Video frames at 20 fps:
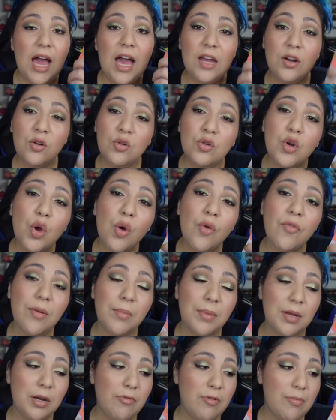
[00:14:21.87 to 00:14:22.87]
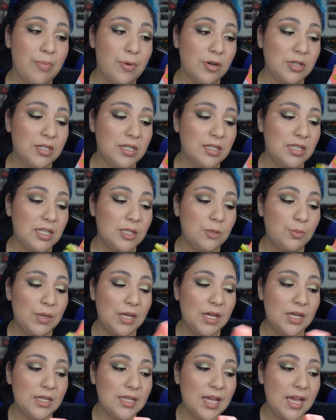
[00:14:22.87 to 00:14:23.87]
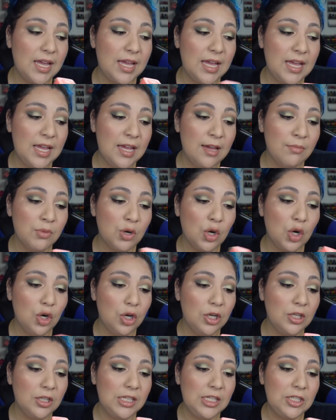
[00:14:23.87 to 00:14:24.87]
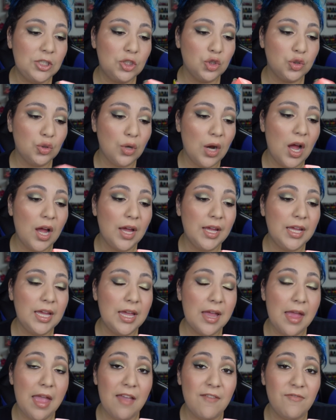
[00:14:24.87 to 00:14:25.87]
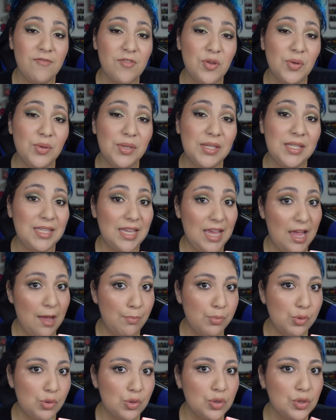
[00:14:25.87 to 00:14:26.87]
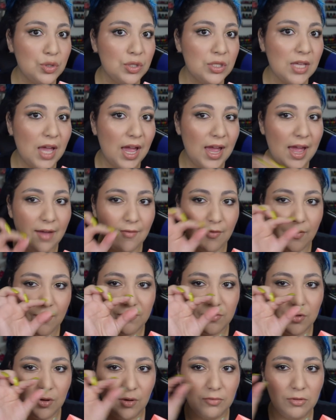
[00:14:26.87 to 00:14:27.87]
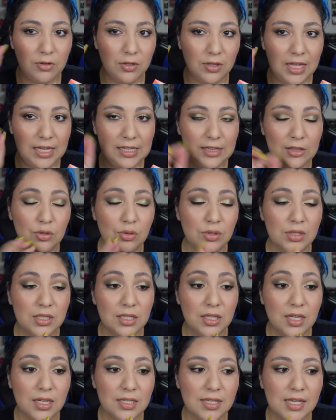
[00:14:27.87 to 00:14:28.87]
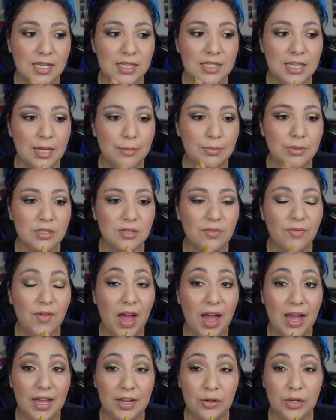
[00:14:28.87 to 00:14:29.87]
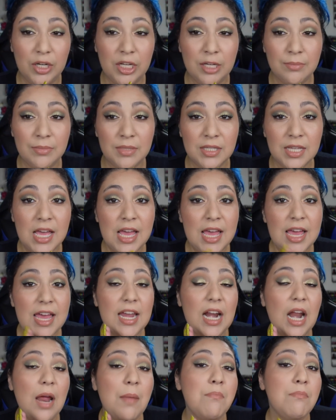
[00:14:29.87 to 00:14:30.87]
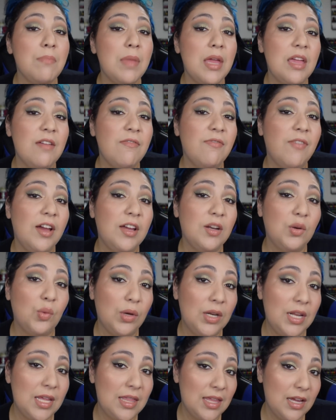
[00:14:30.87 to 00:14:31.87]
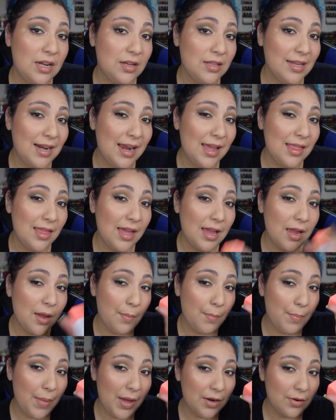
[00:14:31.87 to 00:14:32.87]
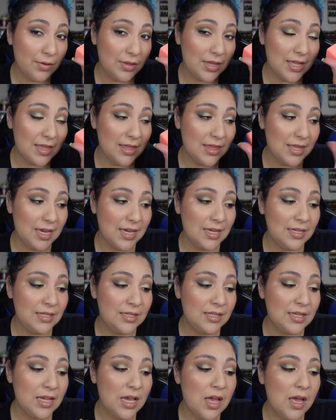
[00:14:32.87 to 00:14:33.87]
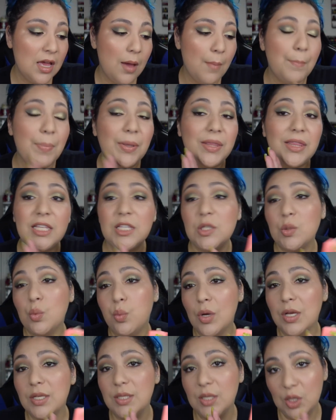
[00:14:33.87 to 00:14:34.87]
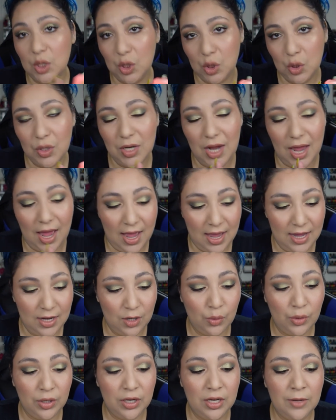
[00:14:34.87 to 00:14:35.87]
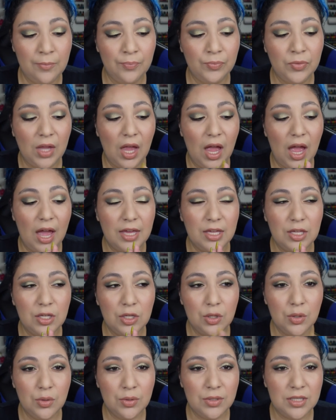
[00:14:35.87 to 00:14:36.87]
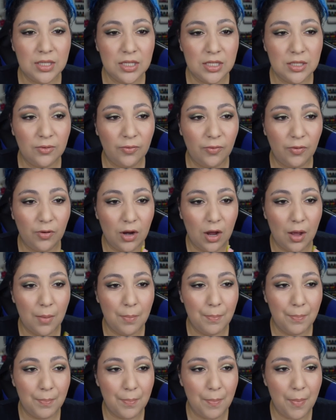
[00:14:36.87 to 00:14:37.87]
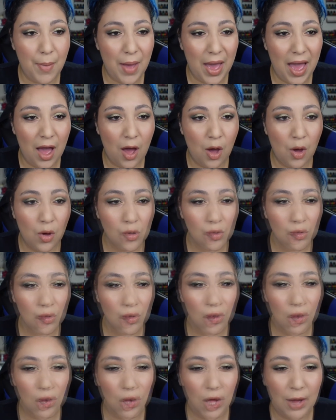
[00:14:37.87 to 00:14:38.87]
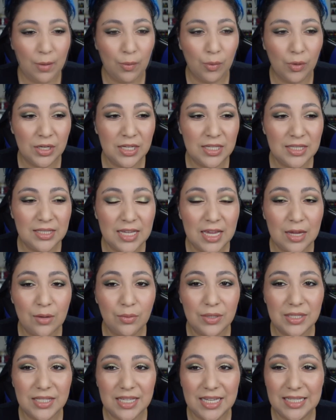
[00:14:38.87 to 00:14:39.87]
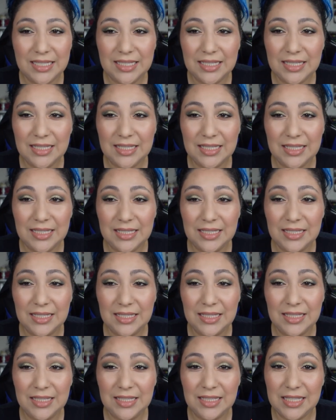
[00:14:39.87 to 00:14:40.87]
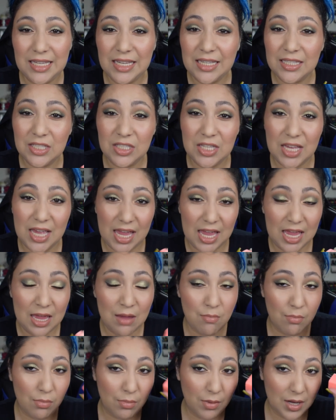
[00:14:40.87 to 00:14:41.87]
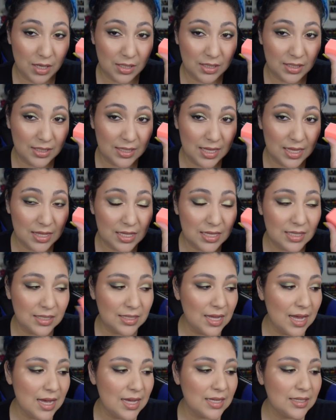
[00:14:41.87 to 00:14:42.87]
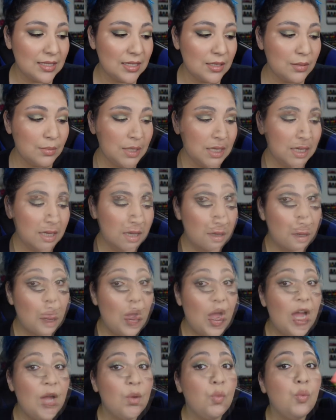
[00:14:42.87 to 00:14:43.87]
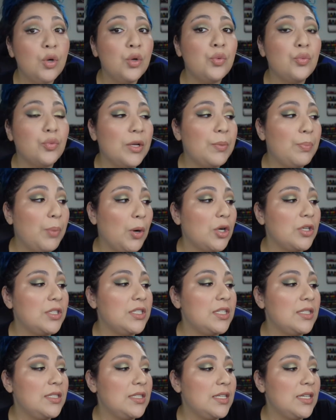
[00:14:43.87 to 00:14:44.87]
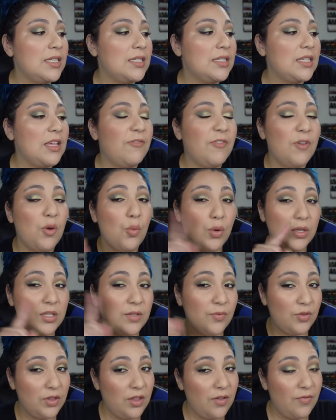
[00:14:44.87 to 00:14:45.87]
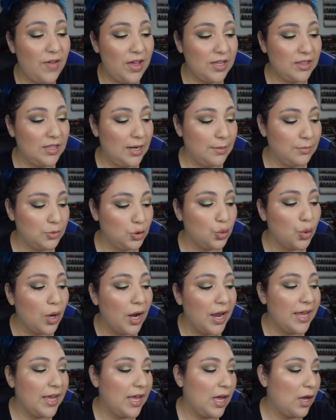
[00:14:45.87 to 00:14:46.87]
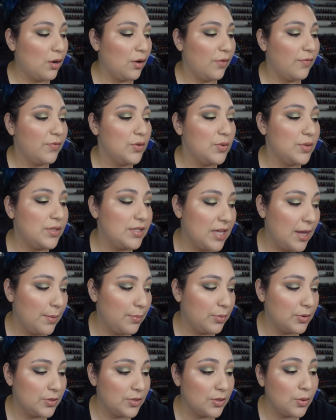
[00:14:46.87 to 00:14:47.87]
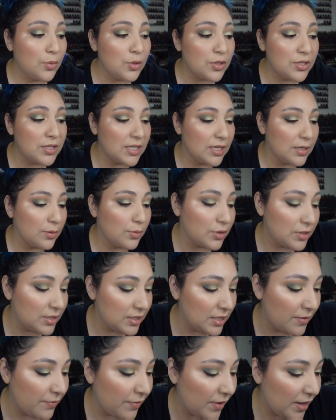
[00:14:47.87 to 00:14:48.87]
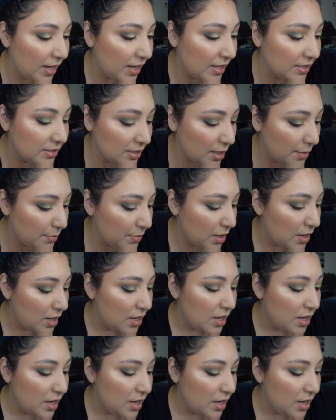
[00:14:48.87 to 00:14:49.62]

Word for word: I don't know if I'm going to repurchase this because I am currently trying a few samples. I have a few of the like little deluxe size samples of eye creams and I may find one in there that I like better than this. But this was a good eye cream. I used this for about, I want to say it was like six to eight months that this lasted me. I would repurchase this if it wasn't for the fact that I'm trying out a few samples. So we'll see. We'll see if I end up